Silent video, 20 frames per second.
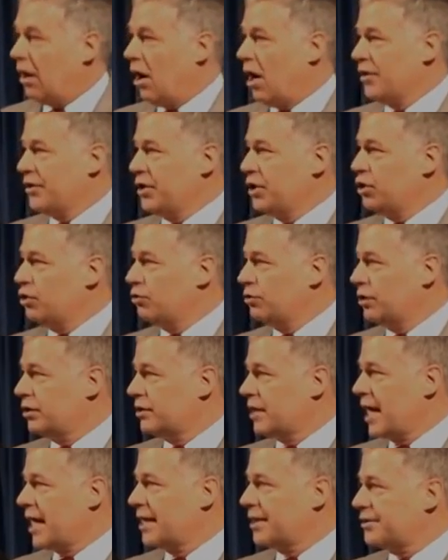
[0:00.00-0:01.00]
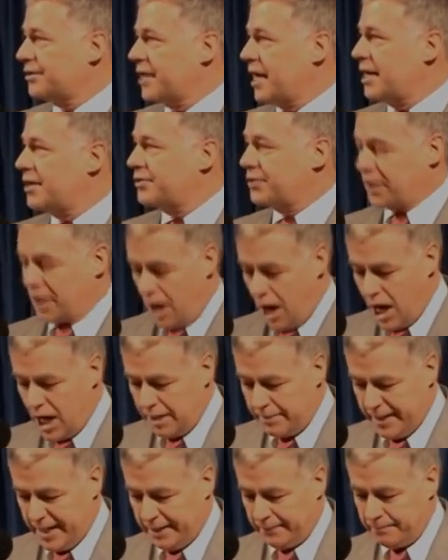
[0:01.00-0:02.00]
on the United States
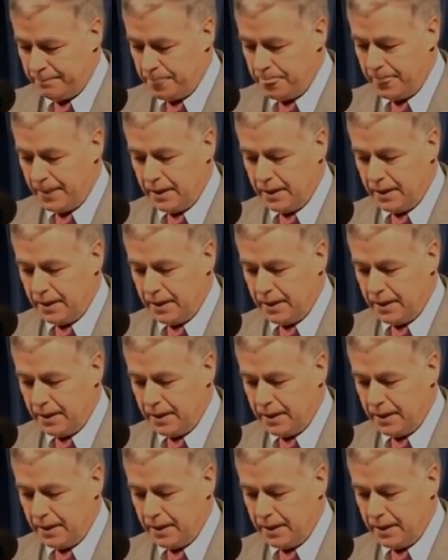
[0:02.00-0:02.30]
economy.